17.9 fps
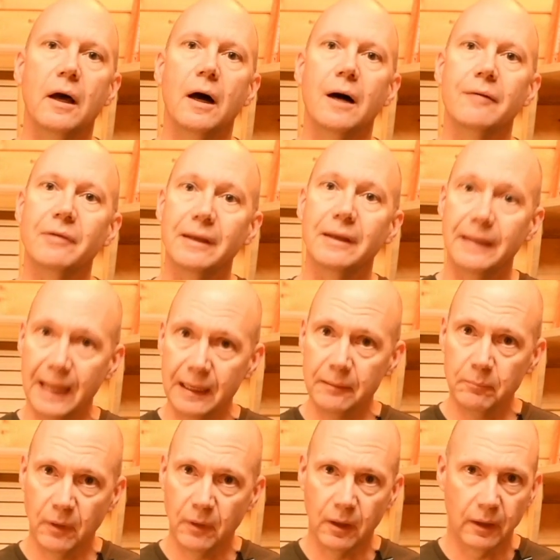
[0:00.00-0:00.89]
of a
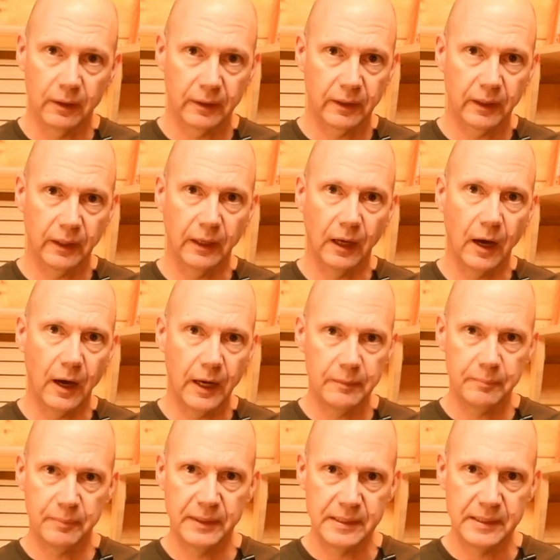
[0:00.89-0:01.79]
landmark
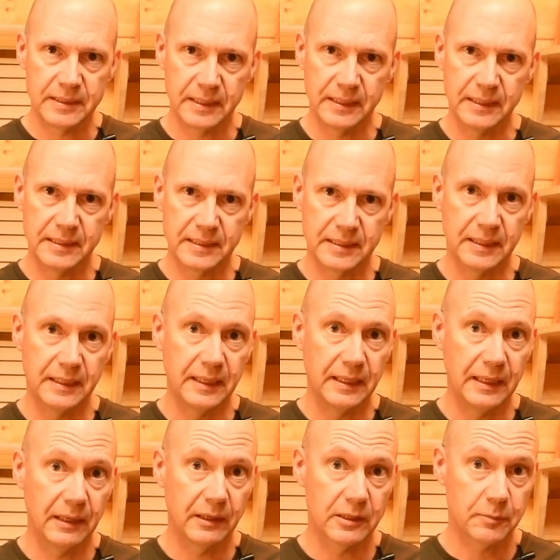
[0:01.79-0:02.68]

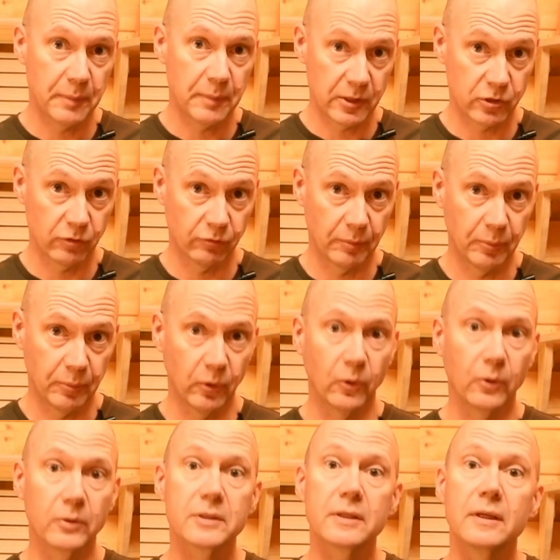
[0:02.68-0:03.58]
IPCC special
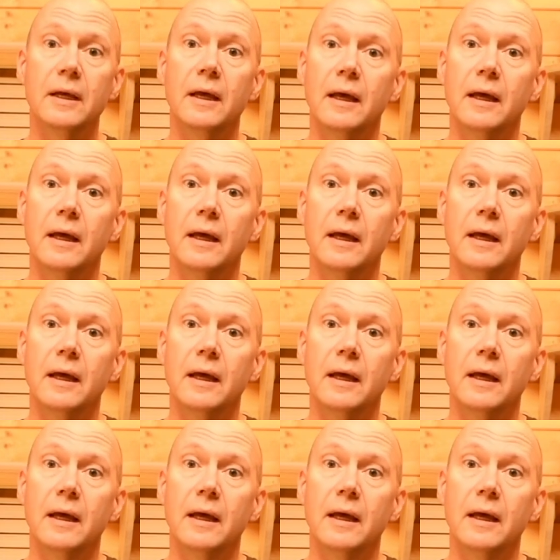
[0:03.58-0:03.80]
report